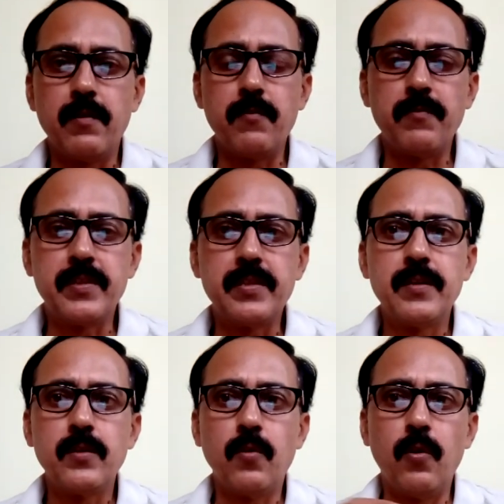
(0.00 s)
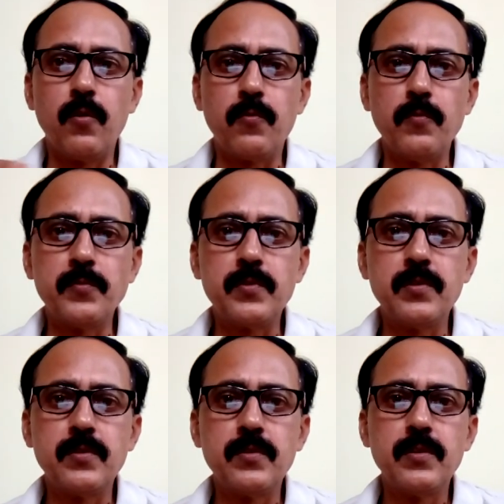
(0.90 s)
with all rooms
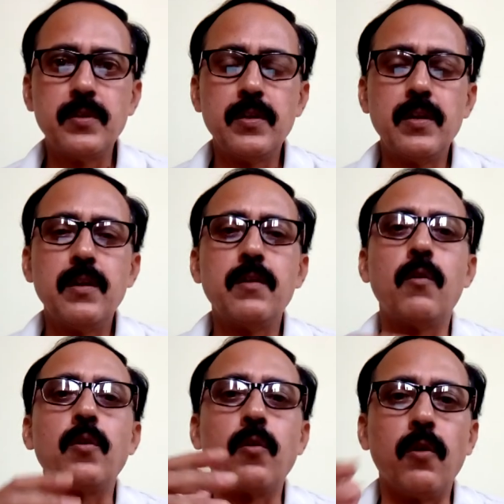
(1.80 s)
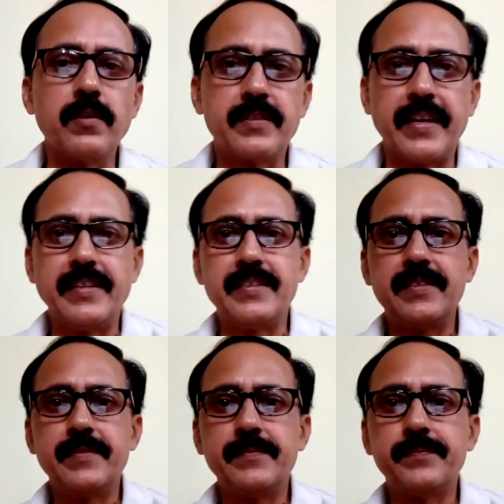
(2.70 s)
on all sides.